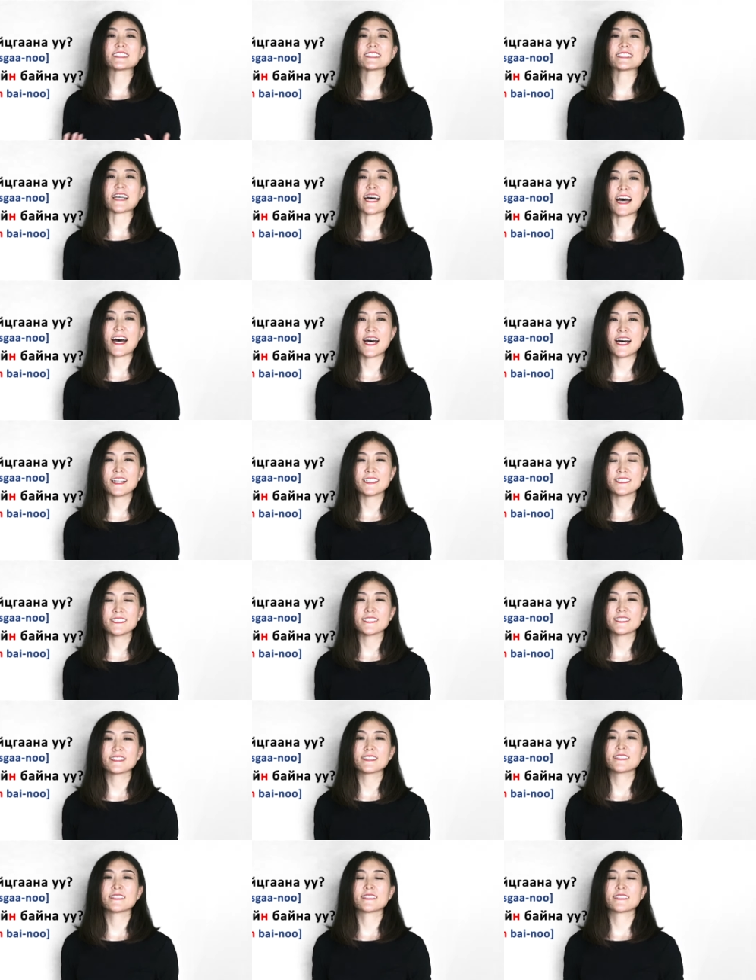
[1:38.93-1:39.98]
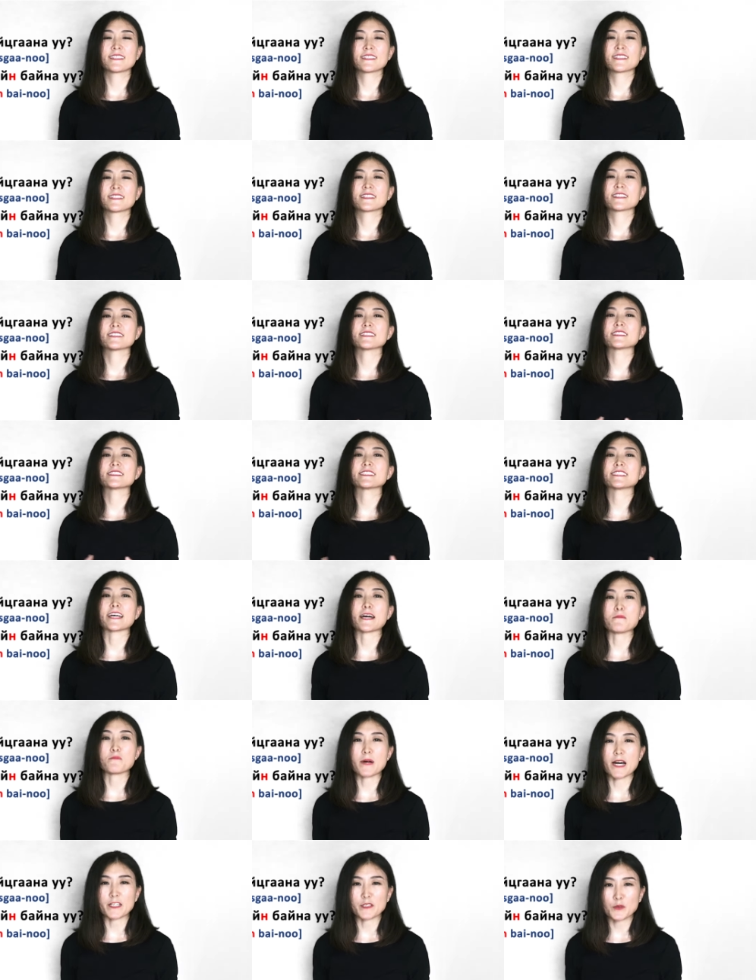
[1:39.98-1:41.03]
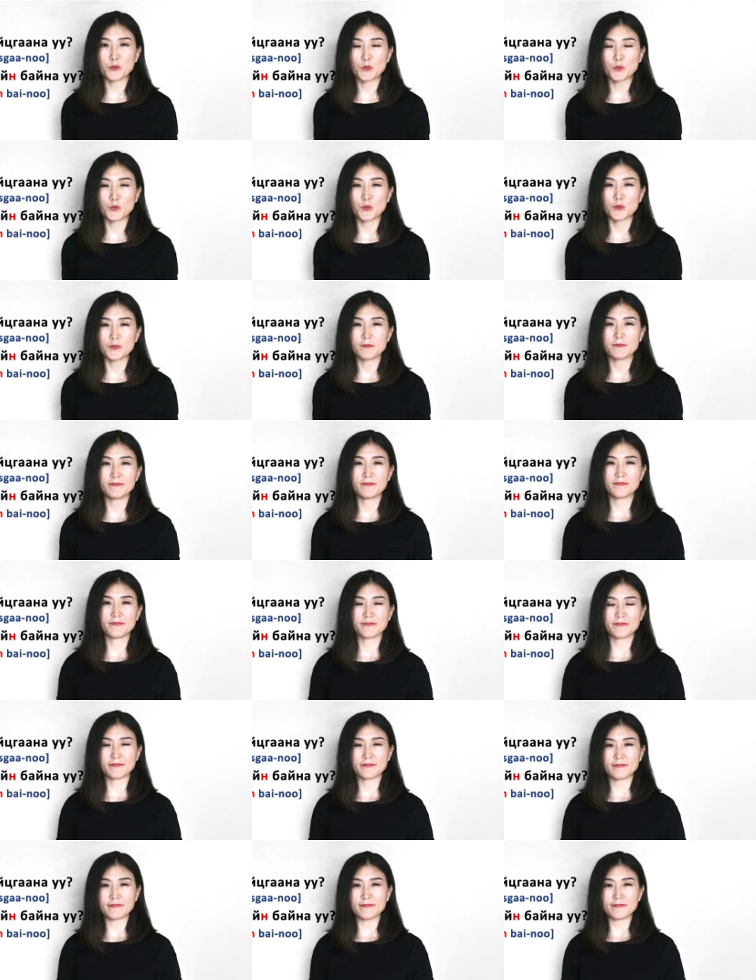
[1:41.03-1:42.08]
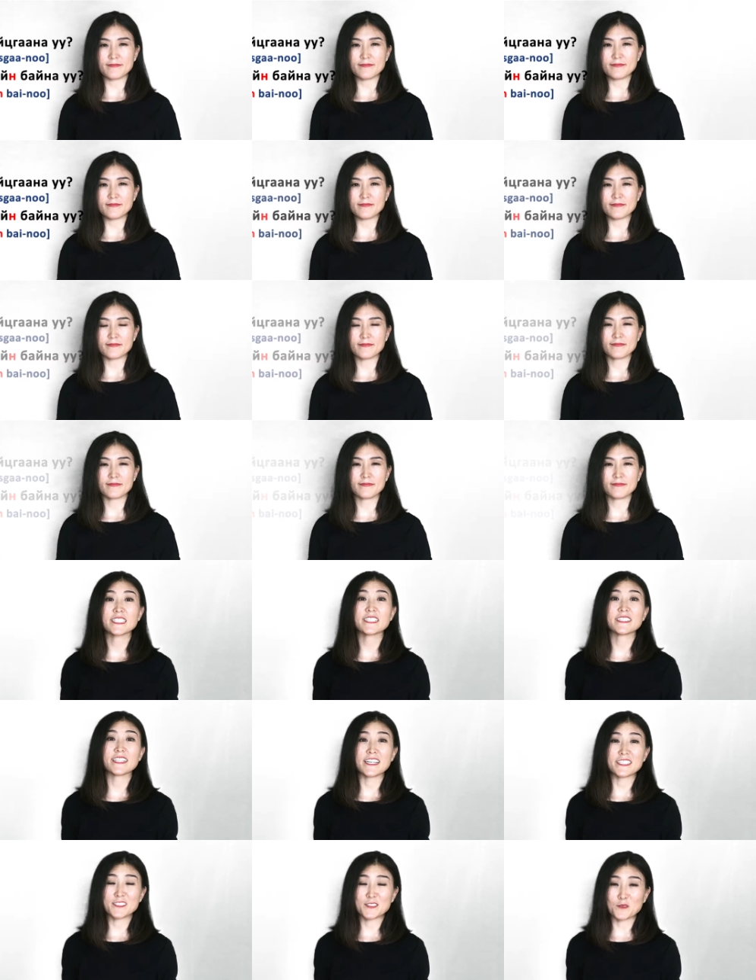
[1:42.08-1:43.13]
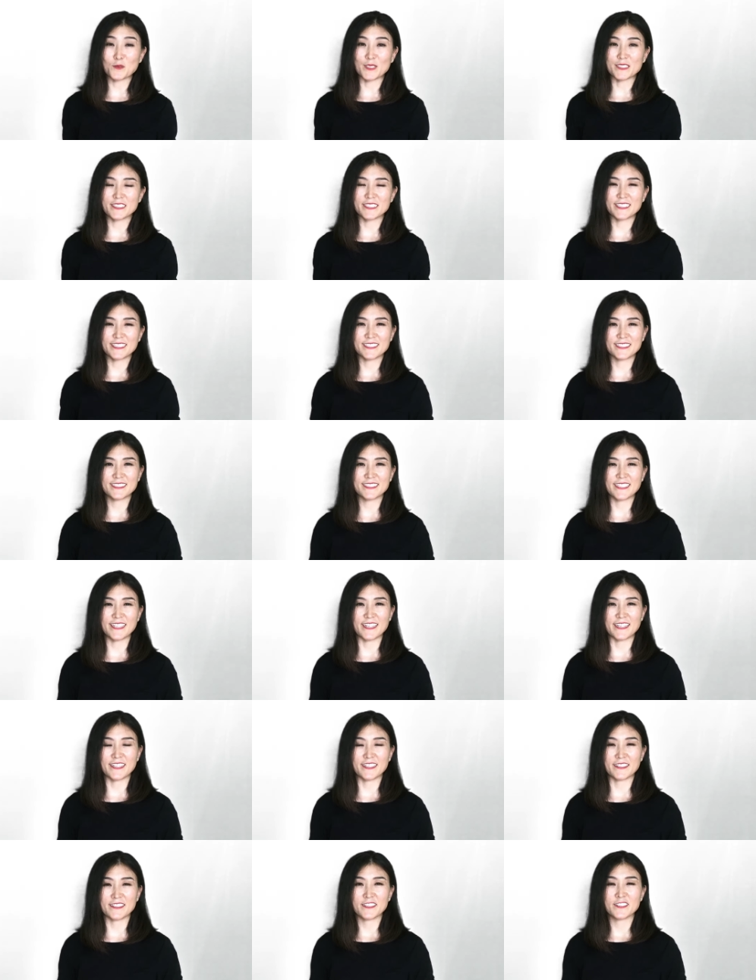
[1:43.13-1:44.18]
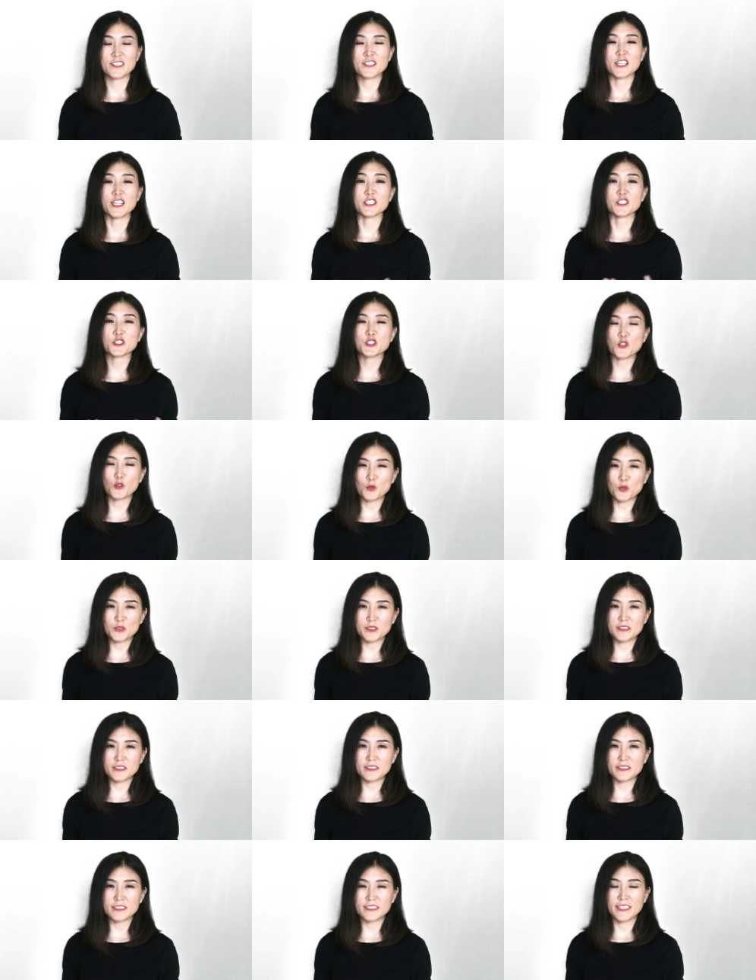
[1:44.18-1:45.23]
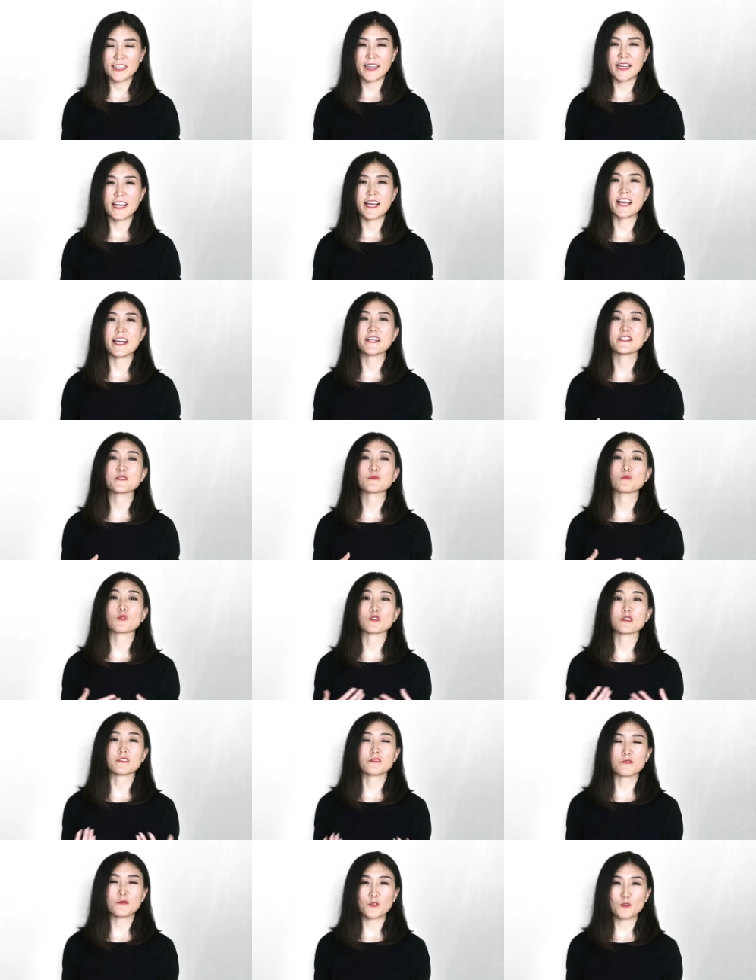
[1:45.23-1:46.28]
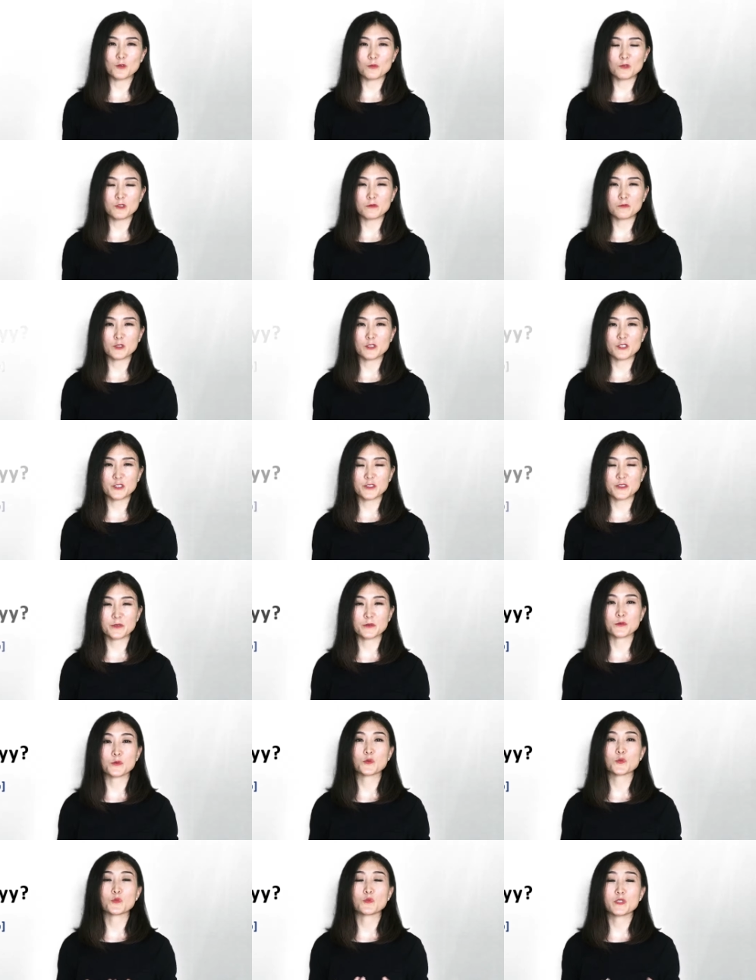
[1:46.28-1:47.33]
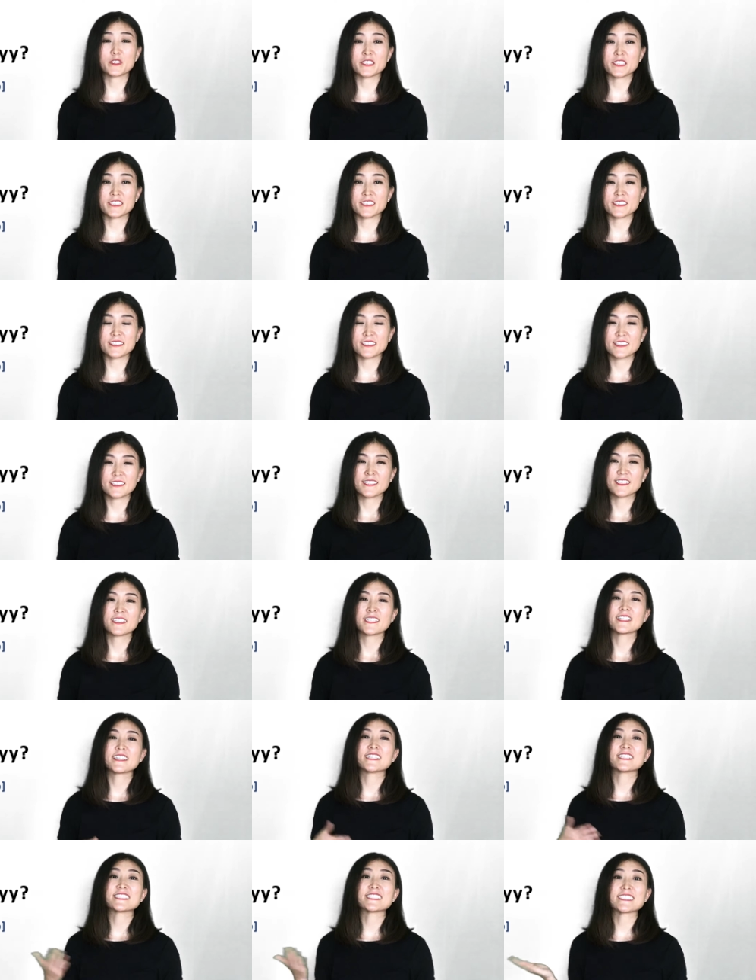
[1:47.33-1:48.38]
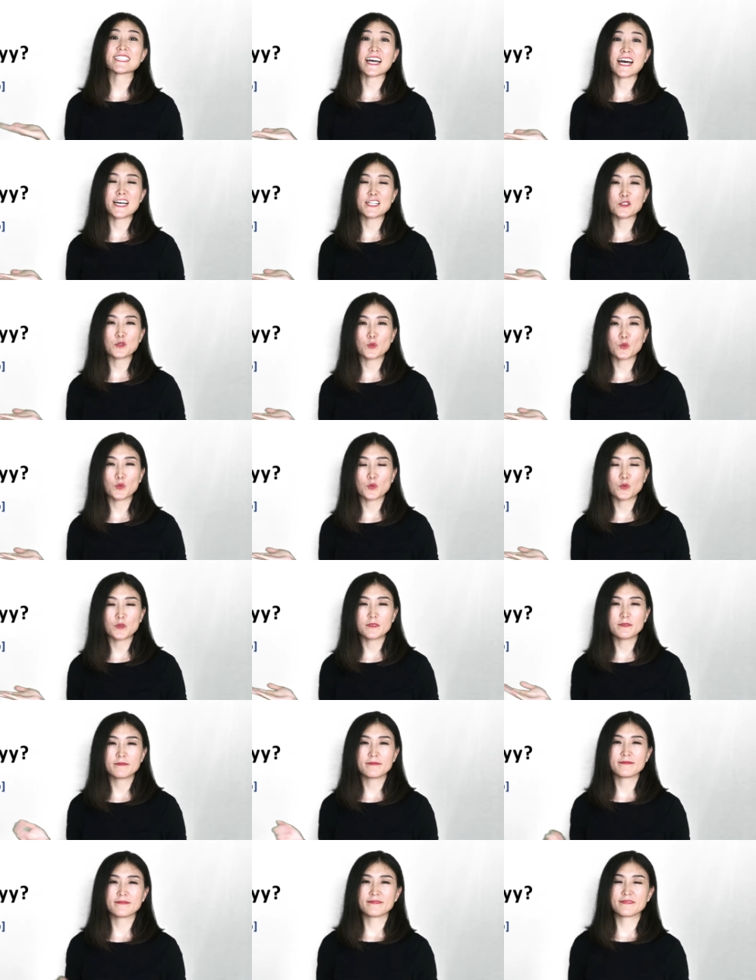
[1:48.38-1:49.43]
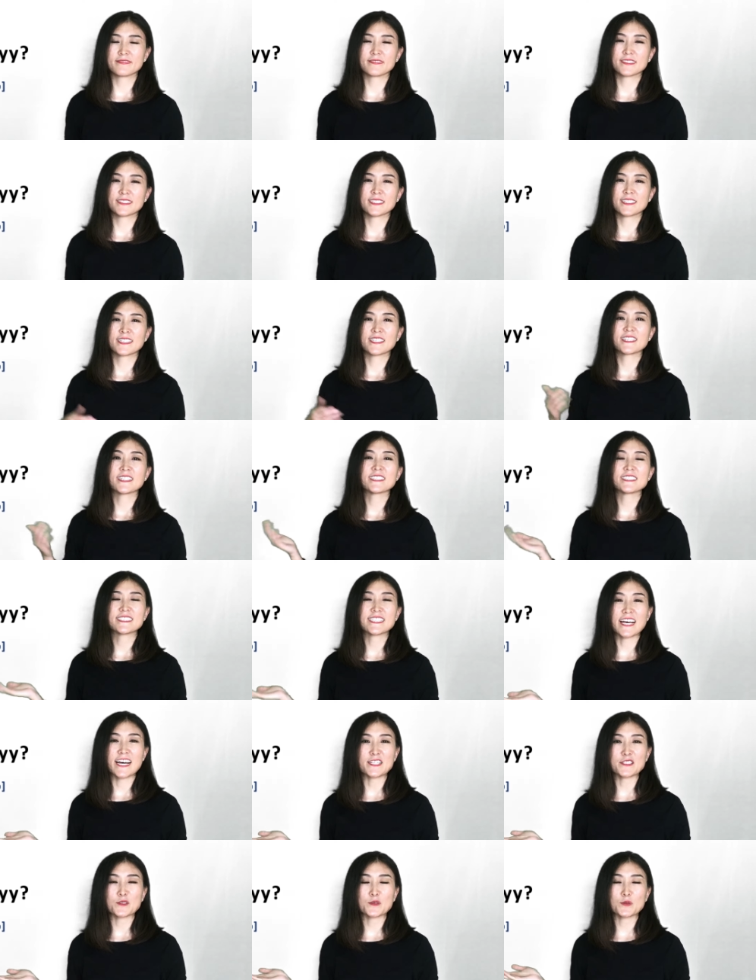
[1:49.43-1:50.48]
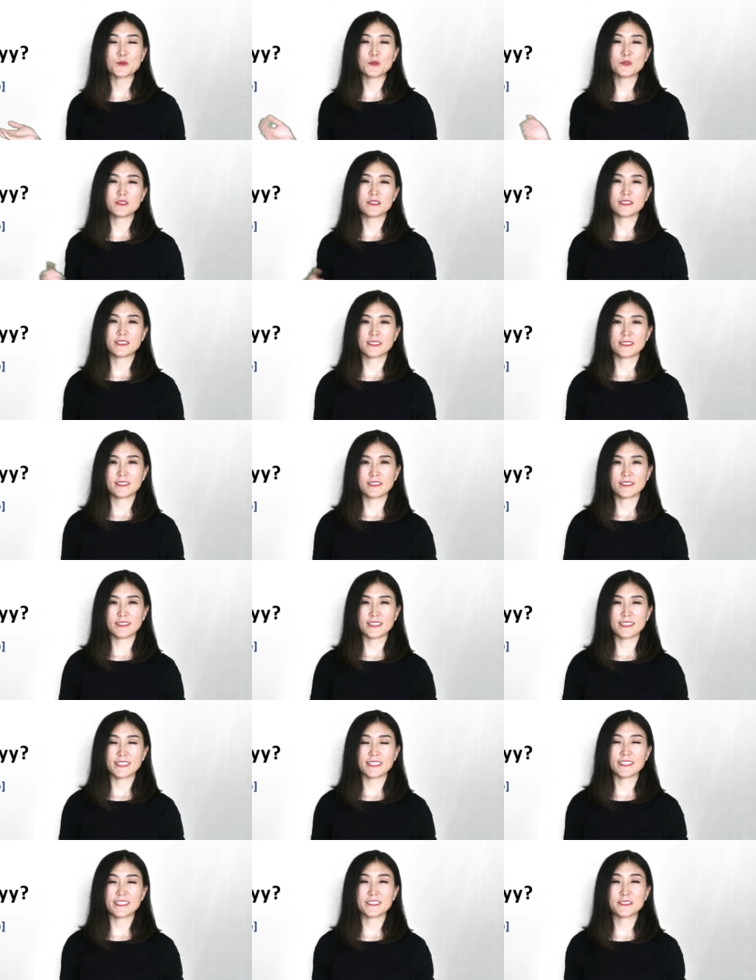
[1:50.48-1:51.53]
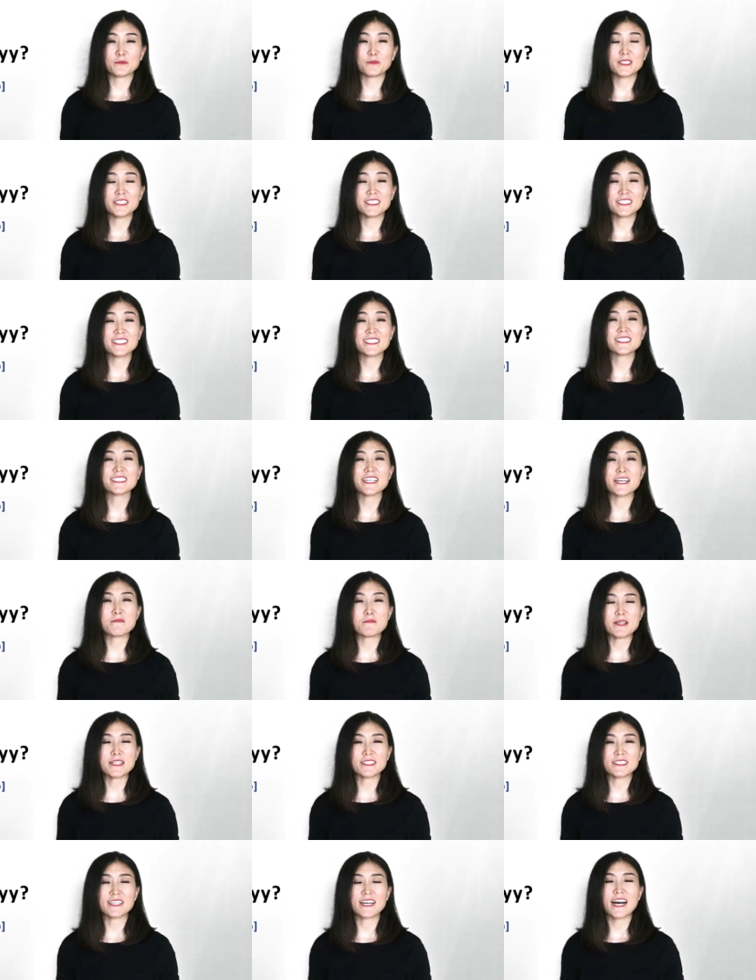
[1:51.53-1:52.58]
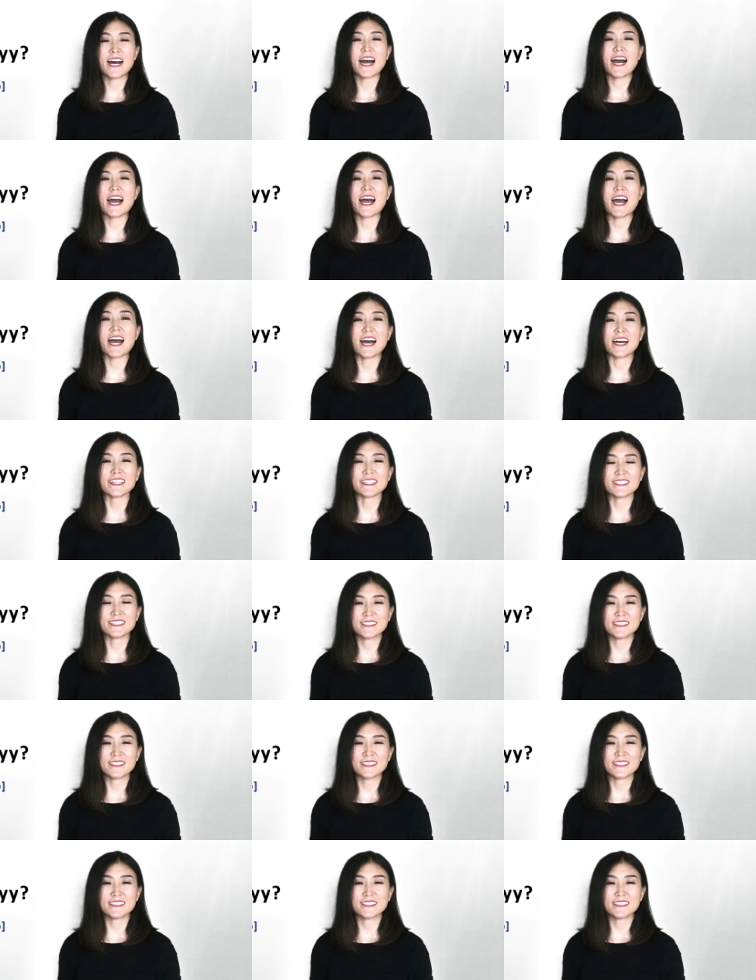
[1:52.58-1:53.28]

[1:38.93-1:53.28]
san, san banu. The last one is a, a shortened and more informal version, which is Sano, Sano. It means same as hi,